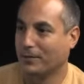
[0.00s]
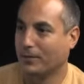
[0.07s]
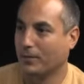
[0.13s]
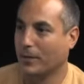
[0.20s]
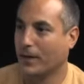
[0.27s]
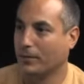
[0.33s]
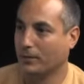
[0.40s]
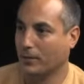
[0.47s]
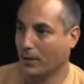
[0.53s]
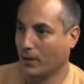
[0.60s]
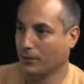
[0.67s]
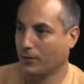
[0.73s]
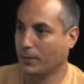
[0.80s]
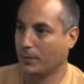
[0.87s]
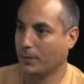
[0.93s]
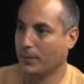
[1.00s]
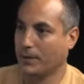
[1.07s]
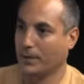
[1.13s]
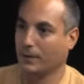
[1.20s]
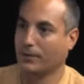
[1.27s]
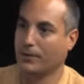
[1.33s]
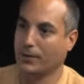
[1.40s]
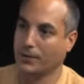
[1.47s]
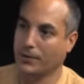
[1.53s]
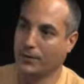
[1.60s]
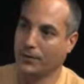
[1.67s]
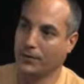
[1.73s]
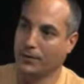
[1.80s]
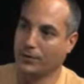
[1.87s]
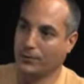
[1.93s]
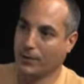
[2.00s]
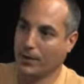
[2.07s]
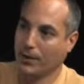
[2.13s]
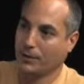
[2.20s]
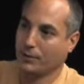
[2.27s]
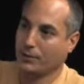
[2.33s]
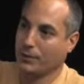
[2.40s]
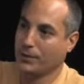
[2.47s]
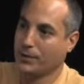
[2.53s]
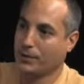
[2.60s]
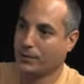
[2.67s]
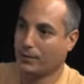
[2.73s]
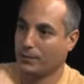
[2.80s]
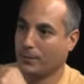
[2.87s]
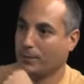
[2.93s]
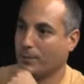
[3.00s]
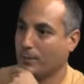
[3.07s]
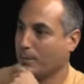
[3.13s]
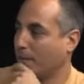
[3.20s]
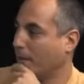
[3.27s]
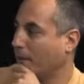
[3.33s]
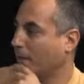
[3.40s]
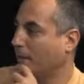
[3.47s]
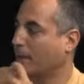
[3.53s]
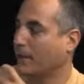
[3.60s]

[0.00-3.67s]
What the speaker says: So that's also going to be testing your own kind of switching system. But